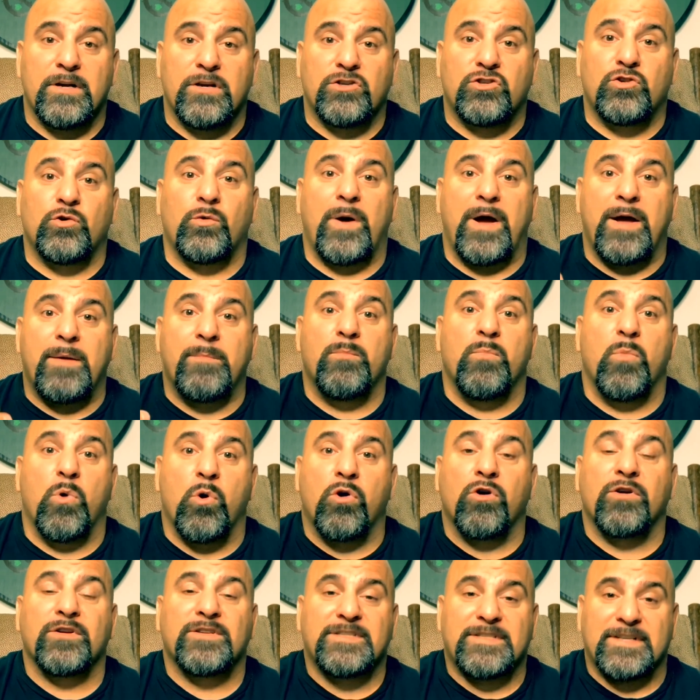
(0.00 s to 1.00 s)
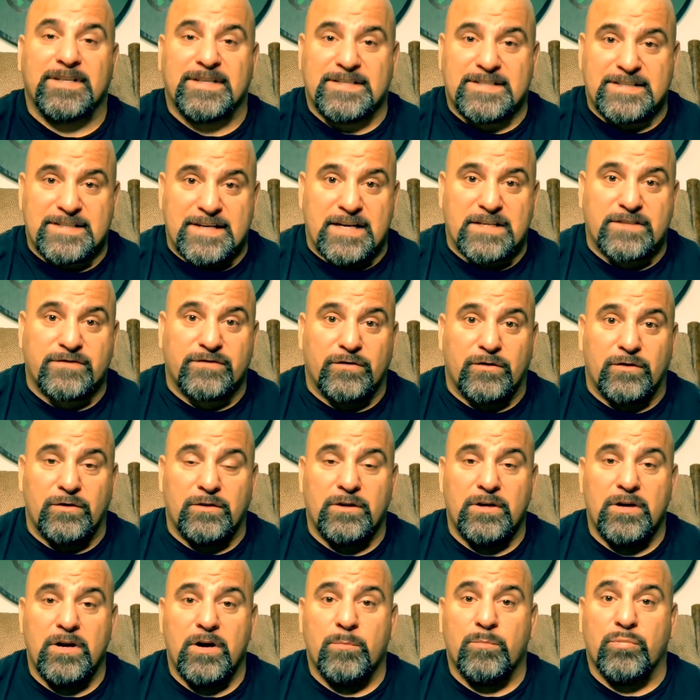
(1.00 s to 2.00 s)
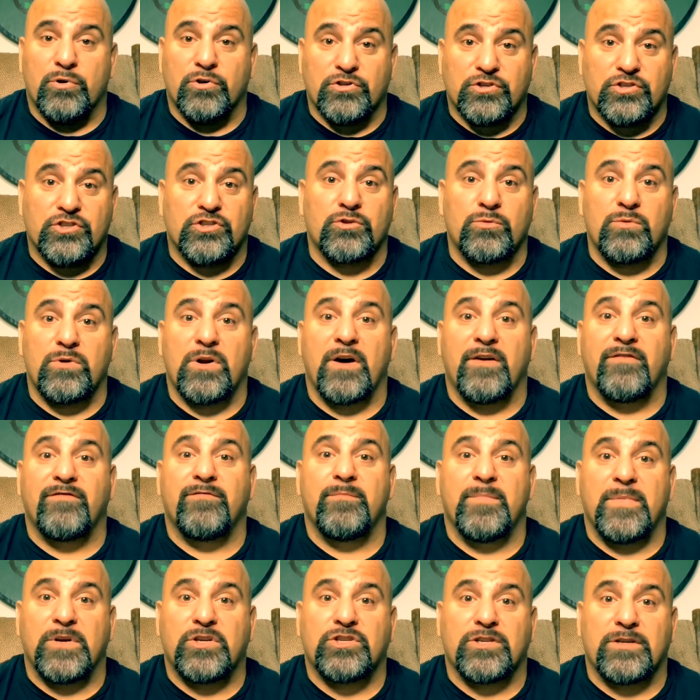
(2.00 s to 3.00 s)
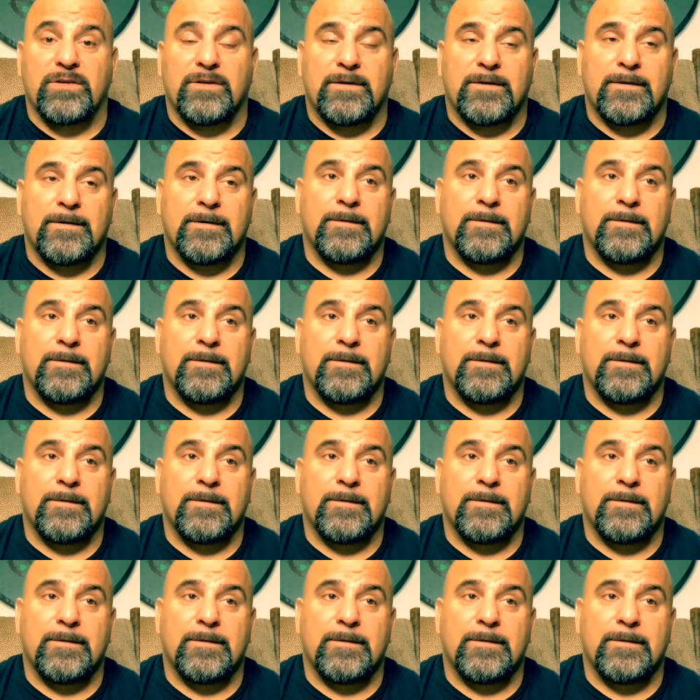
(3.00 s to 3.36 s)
to a more successful pursuit of mission,